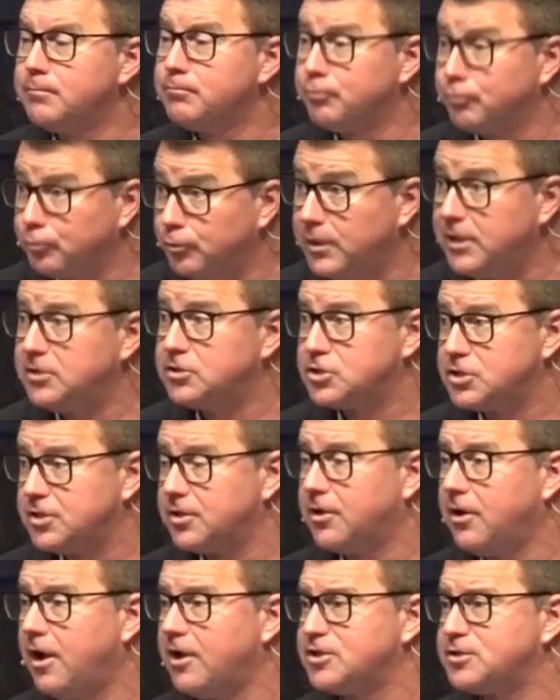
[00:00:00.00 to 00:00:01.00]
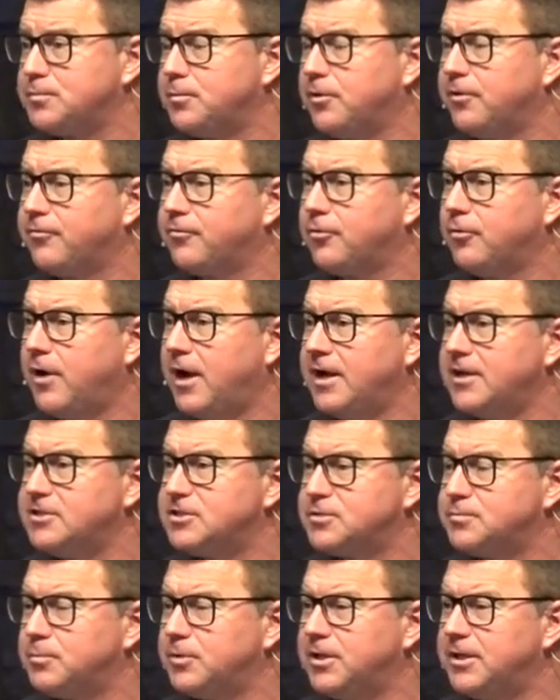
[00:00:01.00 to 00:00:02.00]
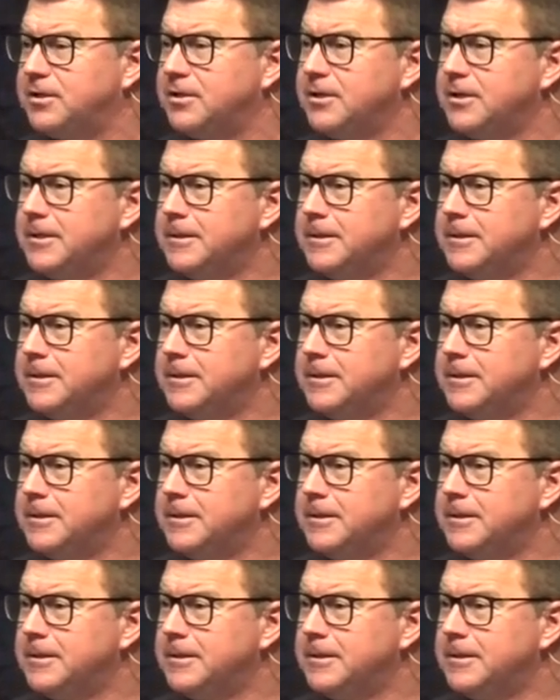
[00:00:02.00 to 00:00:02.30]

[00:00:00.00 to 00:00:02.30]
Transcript: preach the gospel of Christ, but,